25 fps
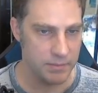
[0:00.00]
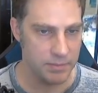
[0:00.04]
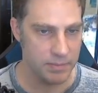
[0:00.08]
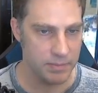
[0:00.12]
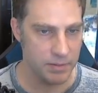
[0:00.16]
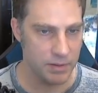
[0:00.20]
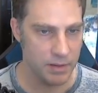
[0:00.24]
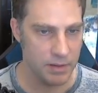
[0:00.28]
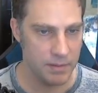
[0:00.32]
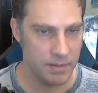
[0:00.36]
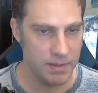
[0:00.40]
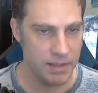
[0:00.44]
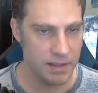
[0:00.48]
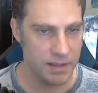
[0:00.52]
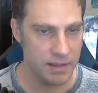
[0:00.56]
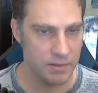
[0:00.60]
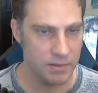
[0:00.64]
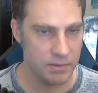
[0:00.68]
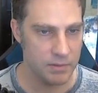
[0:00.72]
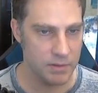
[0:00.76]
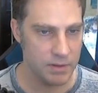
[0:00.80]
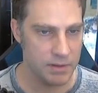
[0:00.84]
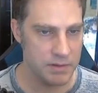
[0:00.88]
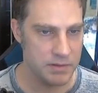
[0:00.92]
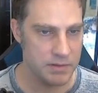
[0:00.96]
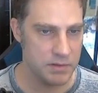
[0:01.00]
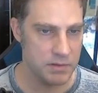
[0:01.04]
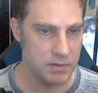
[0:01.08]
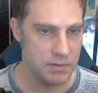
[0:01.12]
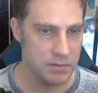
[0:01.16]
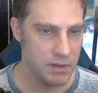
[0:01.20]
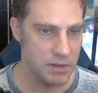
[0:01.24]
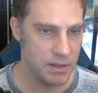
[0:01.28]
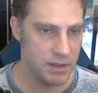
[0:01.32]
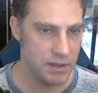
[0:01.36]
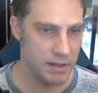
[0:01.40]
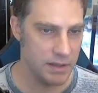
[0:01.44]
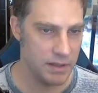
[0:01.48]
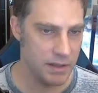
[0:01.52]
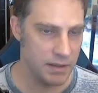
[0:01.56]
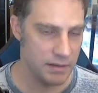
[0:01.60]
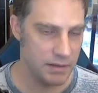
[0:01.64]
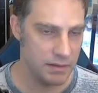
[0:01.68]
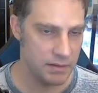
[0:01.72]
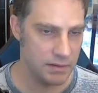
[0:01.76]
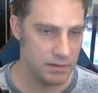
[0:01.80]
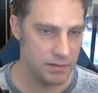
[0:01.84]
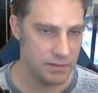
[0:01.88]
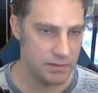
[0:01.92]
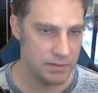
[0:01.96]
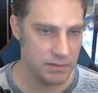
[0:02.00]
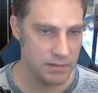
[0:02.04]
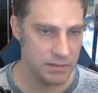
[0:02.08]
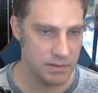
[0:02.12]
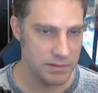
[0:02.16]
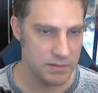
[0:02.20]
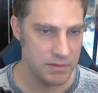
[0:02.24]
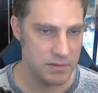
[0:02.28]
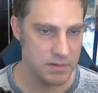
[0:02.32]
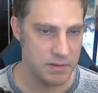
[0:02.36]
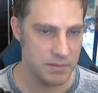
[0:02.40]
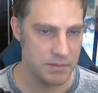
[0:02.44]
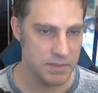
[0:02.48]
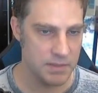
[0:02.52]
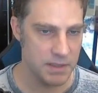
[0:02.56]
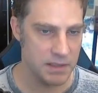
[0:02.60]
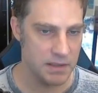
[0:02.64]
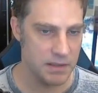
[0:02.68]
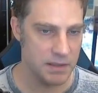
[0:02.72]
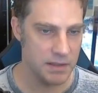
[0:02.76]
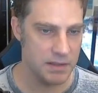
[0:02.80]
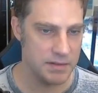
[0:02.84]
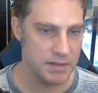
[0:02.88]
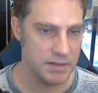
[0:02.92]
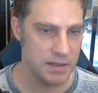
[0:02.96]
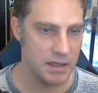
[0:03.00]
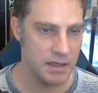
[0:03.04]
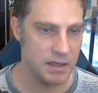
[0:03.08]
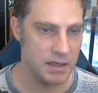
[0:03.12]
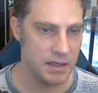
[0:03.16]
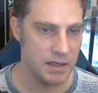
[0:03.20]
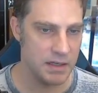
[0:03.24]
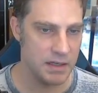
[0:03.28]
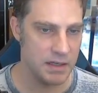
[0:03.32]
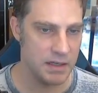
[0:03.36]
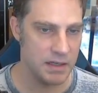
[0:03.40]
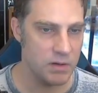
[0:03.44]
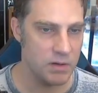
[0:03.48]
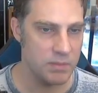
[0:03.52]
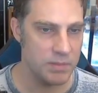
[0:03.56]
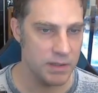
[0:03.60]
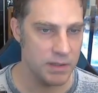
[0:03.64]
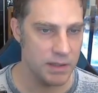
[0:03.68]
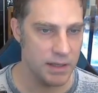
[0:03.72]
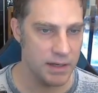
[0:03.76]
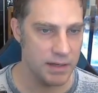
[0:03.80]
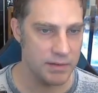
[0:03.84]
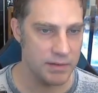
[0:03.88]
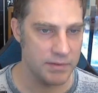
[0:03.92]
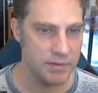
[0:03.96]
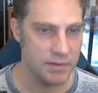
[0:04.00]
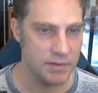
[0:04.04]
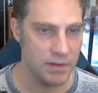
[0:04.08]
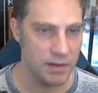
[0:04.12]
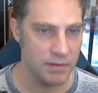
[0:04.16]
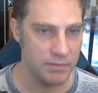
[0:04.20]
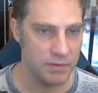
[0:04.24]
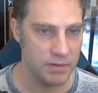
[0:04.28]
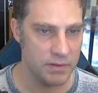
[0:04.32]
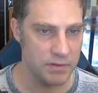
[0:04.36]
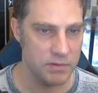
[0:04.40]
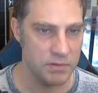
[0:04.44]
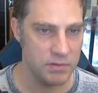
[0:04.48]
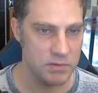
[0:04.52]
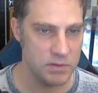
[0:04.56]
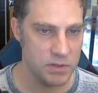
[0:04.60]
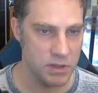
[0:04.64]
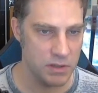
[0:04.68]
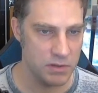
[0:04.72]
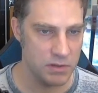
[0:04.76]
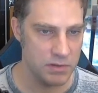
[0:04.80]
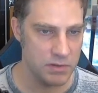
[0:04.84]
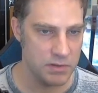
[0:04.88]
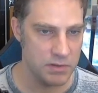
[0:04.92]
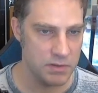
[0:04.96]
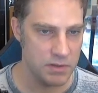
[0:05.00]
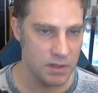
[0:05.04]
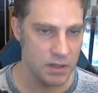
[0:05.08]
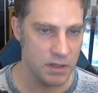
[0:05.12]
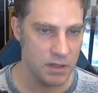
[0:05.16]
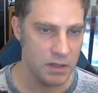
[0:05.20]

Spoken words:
Plumbing. Well, let's do something that isn't going to show up a lot of stuff. Let's do Joe